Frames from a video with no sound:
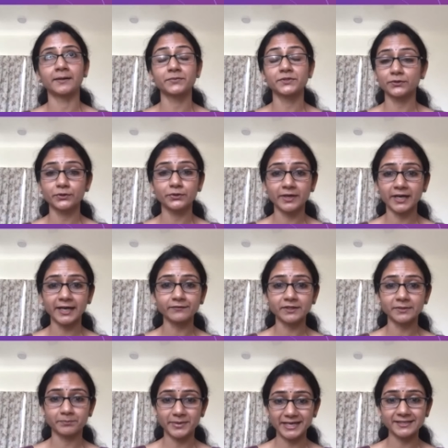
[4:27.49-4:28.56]
So you have
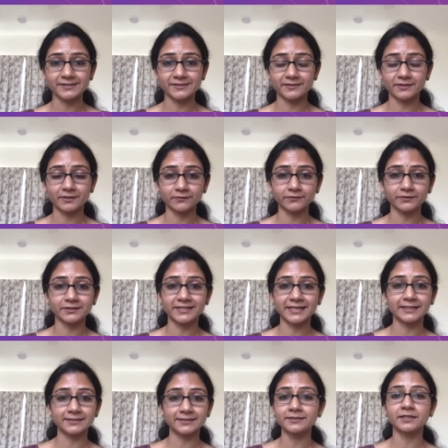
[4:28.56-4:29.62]
the best of the
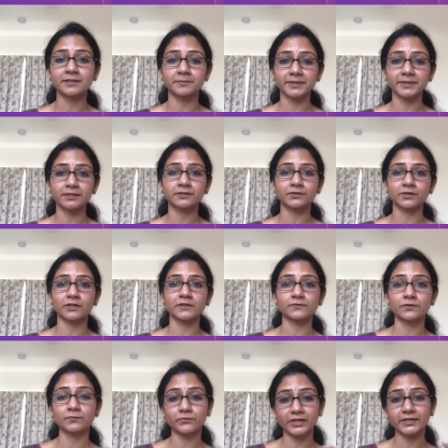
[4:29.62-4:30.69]
talent coming across
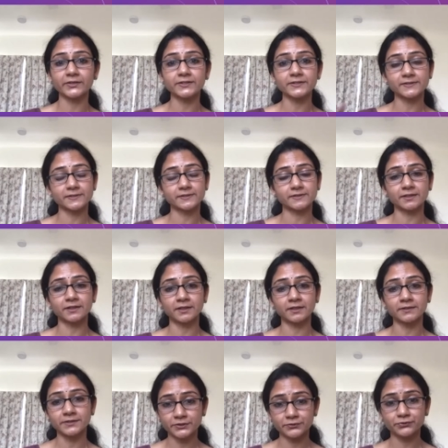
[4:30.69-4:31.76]
from various
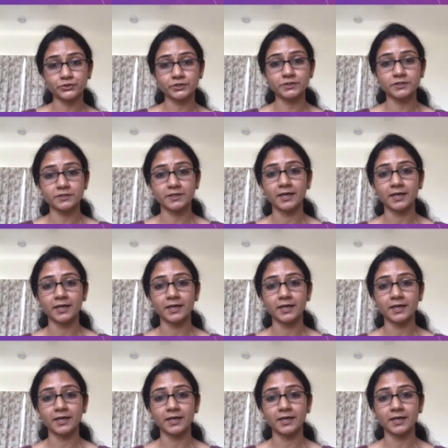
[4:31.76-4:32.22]
different